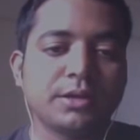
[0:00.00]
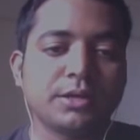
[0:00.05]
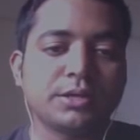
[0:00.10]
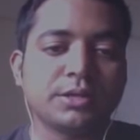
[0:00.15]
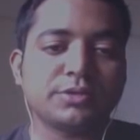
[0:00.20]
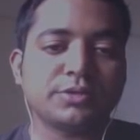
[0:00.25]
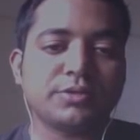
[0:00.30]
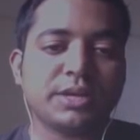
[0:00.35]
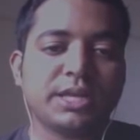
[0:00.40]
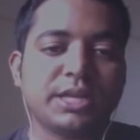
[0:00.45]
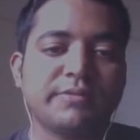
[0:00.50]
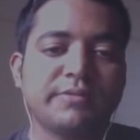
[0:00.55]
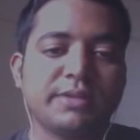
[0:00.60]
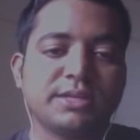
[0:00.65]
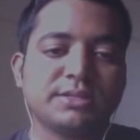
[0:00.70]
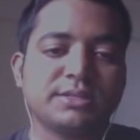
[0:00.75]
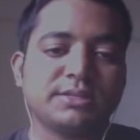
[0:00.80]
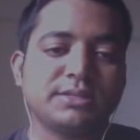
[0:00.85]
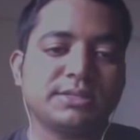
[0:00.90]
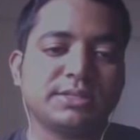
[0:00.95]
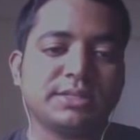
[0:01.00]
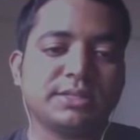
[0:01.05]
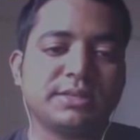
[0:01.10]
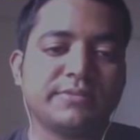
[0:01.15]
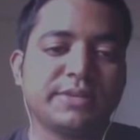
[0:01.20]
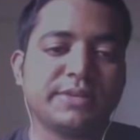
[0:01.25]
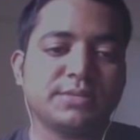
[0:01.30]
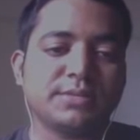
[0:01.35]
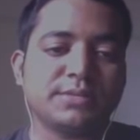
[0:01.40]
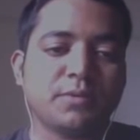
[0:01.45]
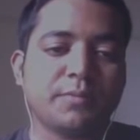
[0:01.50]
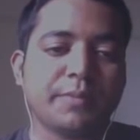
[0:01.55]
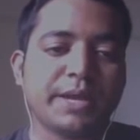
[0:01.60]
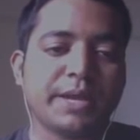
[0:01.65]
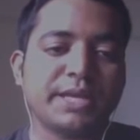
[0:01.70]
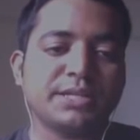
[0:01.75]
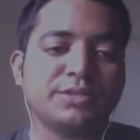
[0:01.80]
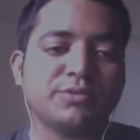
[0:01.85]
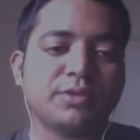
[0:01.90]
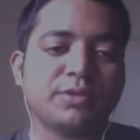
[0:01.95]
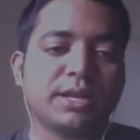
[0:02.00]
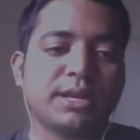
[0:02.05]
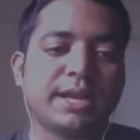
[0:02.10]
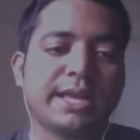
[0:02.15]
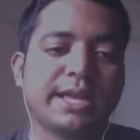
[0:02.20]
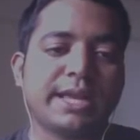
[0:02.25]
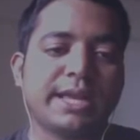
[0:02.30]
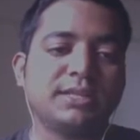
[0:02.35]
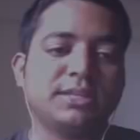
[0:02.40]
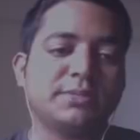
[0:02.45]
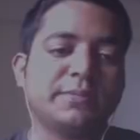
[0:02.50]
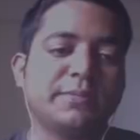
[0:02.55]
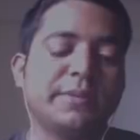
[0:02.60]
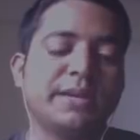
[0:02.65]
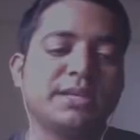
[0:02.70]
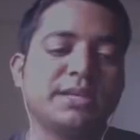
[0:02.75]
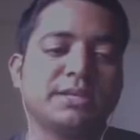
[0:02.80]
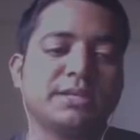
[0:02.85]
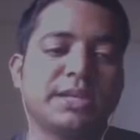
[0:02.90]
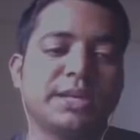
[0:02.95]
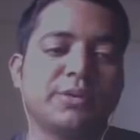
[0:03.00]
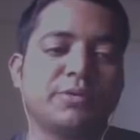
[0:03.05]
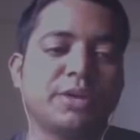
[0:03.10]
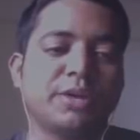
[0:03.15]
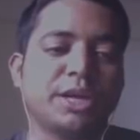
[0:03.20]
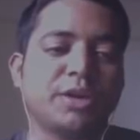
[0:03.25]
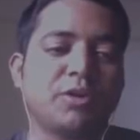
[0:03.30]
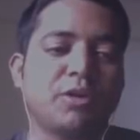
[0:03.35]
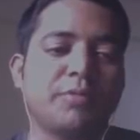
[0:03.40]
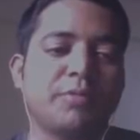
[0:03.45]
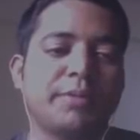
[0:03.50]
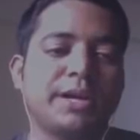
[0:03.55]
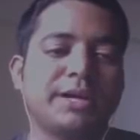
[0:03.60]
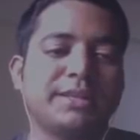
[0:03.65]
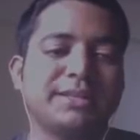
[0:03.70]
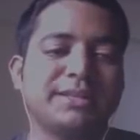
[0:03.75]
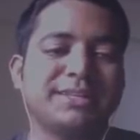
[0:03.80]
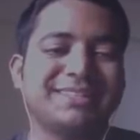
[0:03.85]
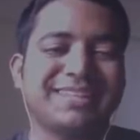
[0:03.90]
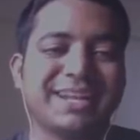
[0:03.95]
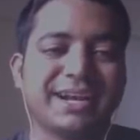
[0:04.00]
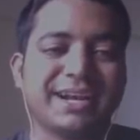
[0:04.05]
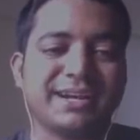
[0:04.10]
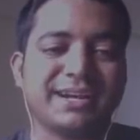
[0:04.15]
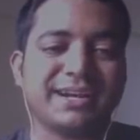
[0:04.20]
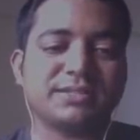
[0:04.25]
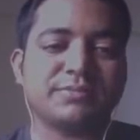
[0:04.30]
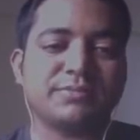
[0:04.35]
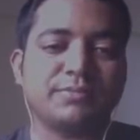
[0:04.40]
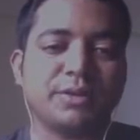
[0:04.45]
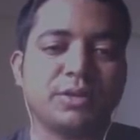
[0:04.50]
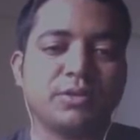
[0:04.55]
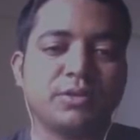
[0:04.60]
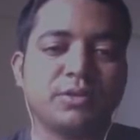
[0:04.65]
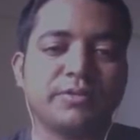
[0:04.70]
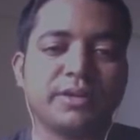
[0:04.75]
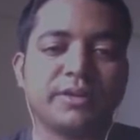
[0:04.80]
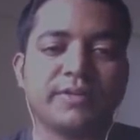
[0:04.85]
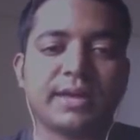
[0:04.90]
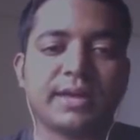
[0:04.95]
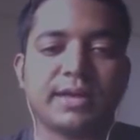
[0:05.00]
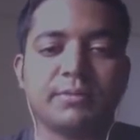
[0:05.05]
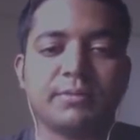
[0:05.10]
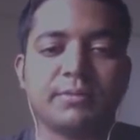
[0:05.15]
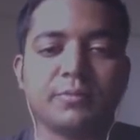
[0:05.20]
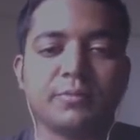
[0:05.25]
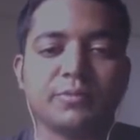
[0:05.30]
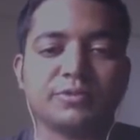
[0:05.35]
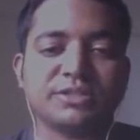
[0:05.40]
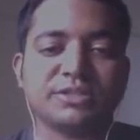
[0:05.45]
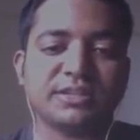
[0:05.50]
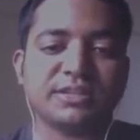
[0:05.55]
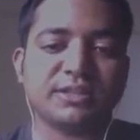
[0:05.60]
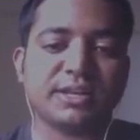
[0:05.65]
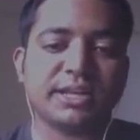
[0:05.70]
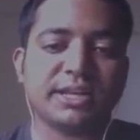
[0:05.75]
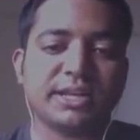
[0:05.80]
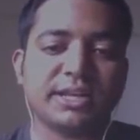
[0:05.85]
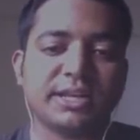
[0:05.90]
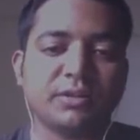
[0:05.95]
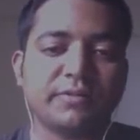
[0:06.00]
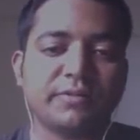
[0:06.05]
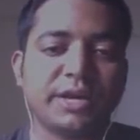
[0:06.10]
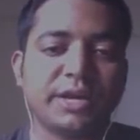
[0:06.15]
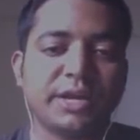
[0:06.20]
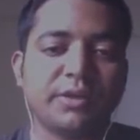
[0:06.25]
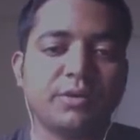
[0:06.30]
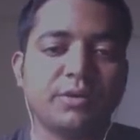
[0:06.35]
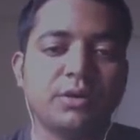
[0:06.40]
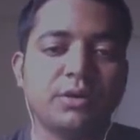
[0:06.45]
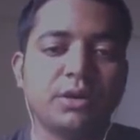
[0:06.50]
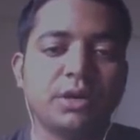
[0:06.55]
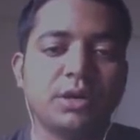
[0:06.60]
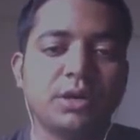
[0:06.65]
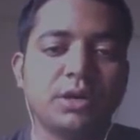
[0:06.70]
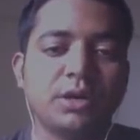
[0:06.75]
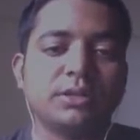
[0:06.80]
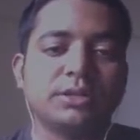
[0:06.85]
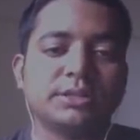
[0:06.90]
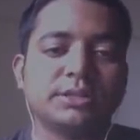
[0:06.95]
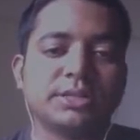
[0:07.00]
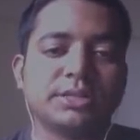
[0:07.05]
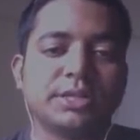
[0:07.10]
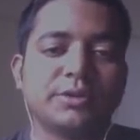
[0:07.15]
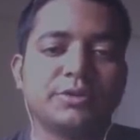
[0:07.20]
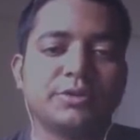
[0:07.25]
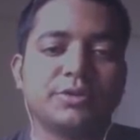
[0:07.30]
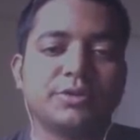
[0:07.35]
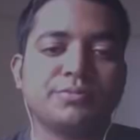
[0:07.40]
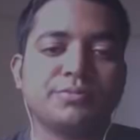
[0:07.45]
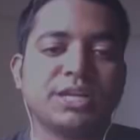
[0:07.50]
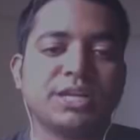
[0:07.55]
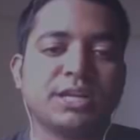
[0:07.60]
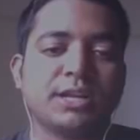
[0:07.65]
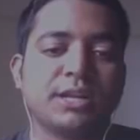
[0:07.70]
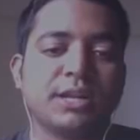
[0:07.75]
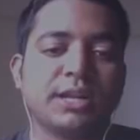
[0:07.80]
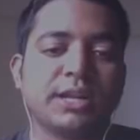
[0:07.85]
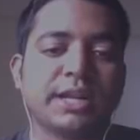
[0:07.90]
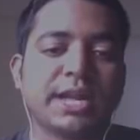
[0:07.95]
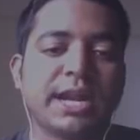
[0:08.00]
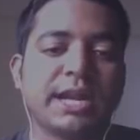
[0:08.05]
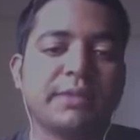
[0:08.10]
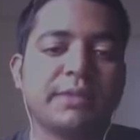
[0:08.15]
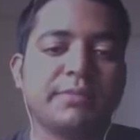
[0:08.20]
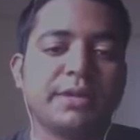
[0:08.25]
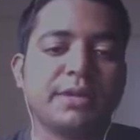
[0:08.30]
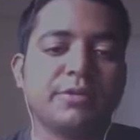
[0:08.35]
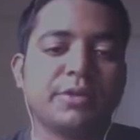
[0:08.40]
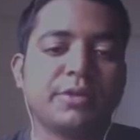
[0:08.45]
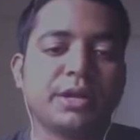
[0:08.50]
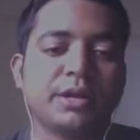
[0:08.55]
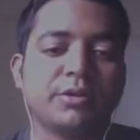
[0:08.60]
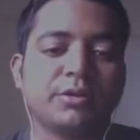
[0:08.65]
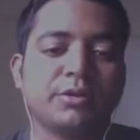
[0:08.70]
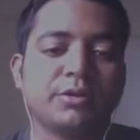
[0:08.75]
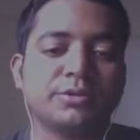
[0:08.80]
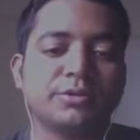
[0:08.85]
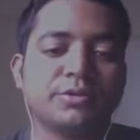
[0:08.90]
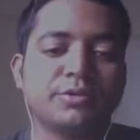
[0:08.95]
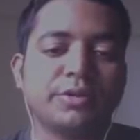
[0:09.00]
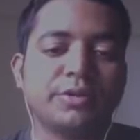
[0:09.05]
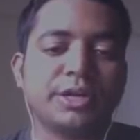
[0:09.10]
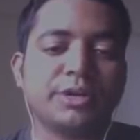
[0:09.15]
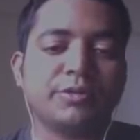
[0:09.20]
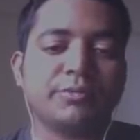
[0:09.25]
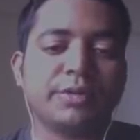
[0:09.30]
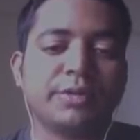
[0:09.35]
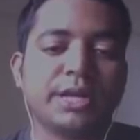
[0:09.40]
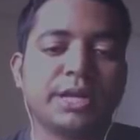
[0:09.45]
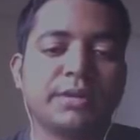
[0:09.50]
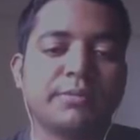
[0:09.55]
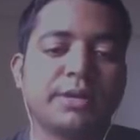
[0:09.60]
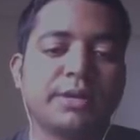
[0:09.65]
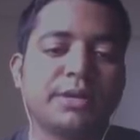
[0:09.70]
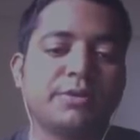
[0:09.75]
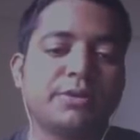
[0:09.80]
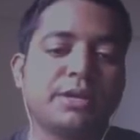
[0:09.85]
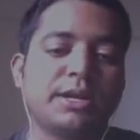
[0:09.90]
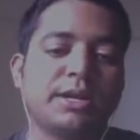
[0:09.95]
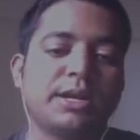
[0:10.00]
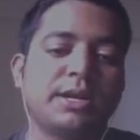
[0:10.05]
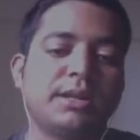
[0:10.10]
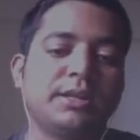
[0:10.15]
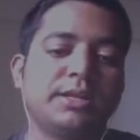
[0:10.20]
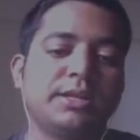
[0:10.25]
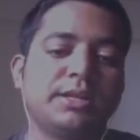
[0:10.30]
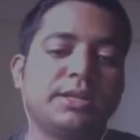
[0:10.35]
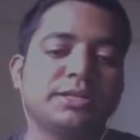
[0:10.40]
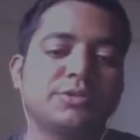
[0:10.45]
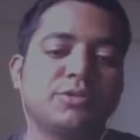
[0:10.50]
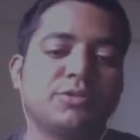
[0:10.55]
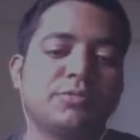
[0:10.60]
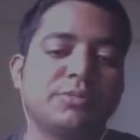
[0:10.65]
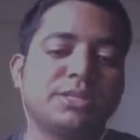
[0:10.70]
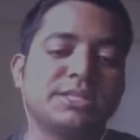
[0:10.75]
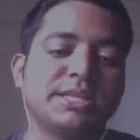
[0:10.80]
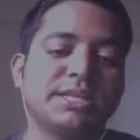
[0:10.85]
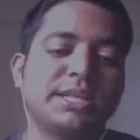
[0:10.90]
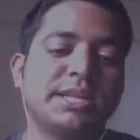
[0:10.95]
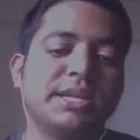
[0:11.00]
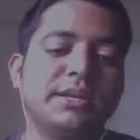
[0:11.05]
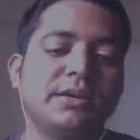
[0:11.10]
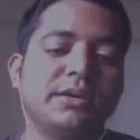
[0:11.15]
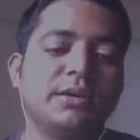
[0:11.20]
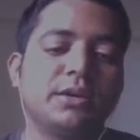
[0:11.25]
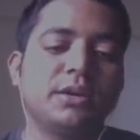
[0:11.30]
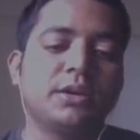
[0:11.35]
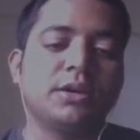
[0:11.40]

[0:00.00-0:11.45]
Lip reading: So anyways, this is the Facebook page. You can like this page and you can comment in the threads below, where I will be posting the link to the video. This is the YouTube channel and academy. You can also tweet to me at my Twitter handle, that is Roman Seni.